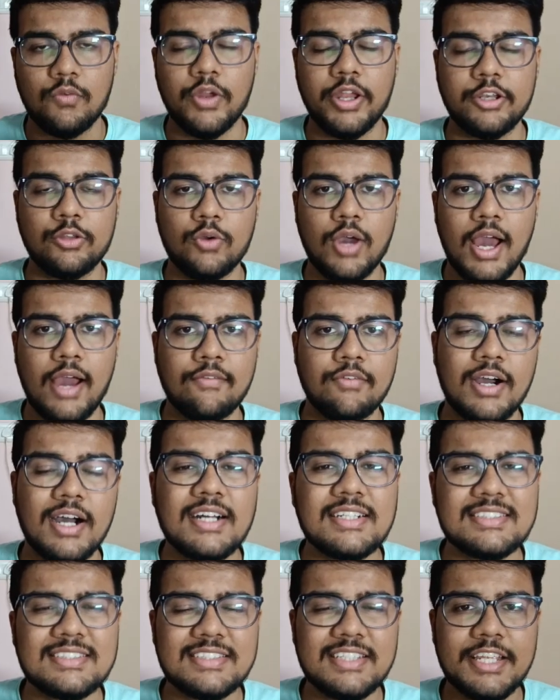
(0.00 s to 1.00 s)
When you have
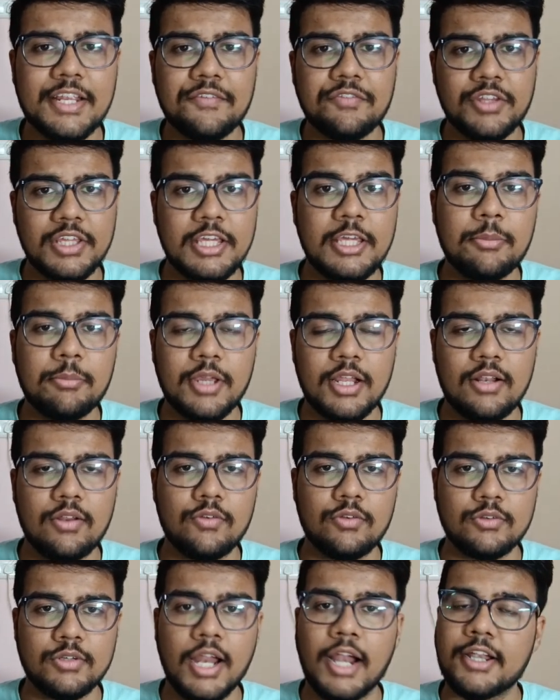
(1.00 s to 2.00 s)
unsaved email
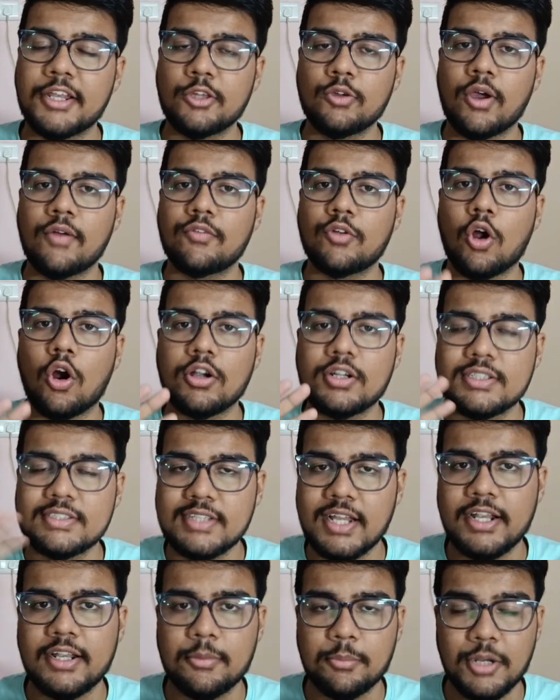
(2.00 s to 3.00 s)
that you have not
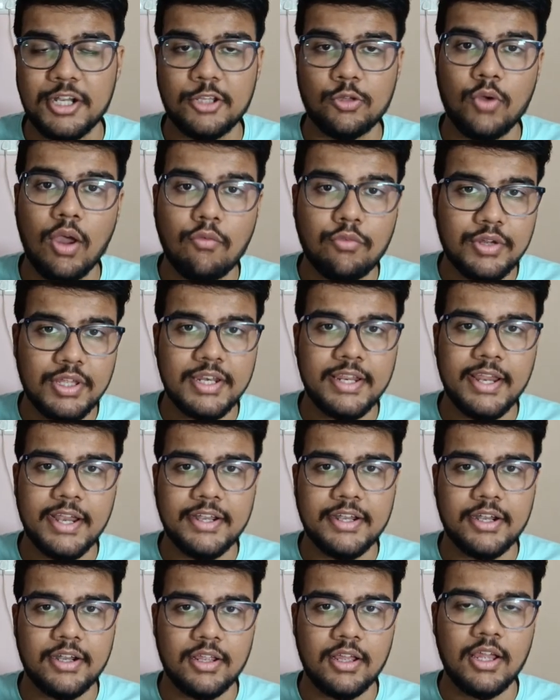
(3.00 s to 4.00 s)
sent but you have
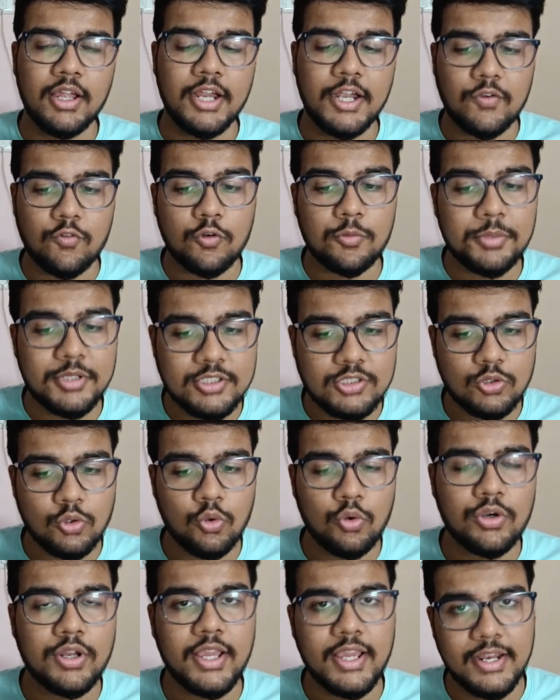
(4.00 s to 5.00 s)
created, it will be
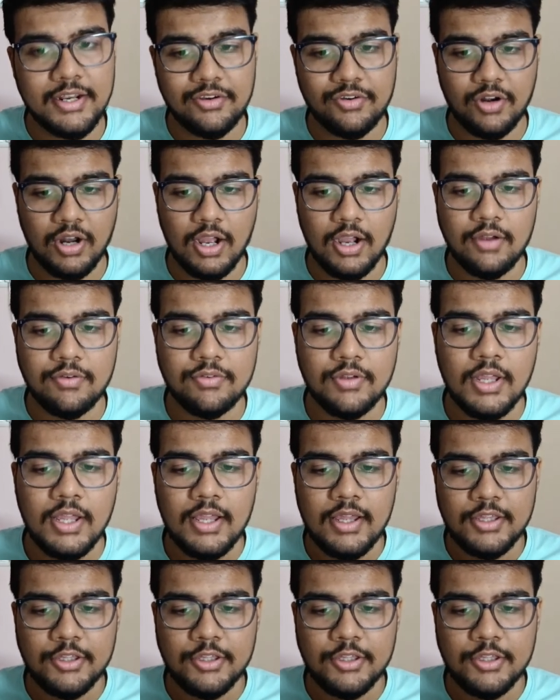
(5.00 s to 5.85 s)
stored in draft.